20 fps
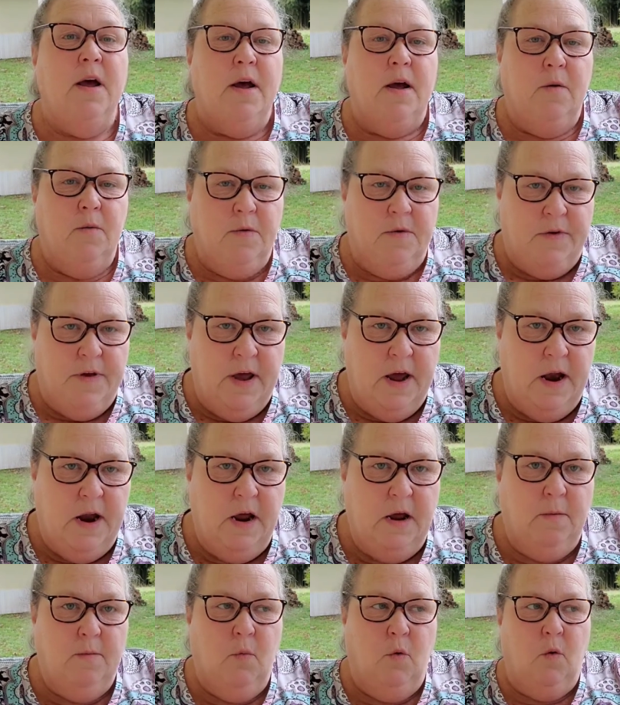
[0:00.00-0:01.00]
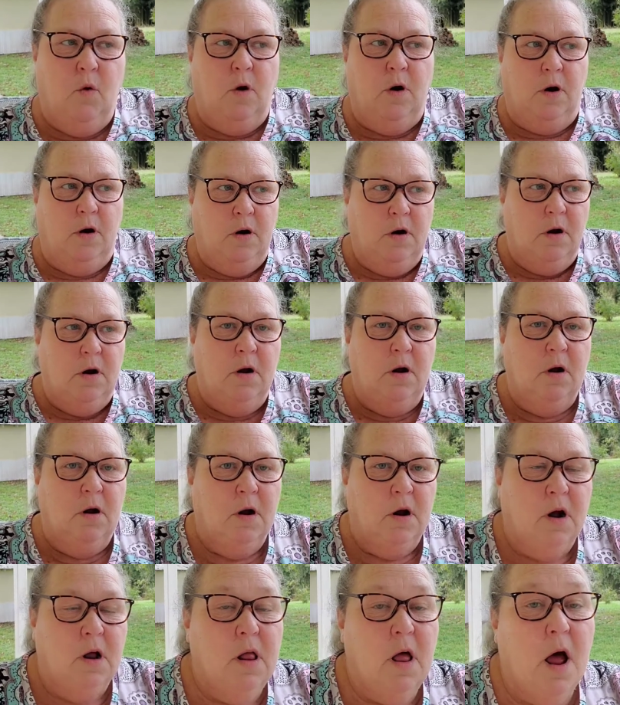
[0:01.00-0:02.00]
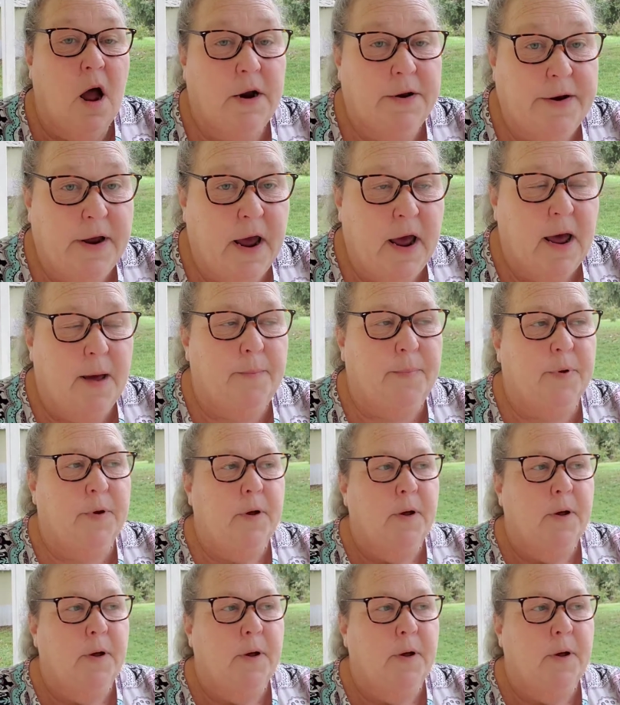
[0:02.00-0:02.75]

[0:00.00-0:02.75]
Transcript: it was getting more clogged up.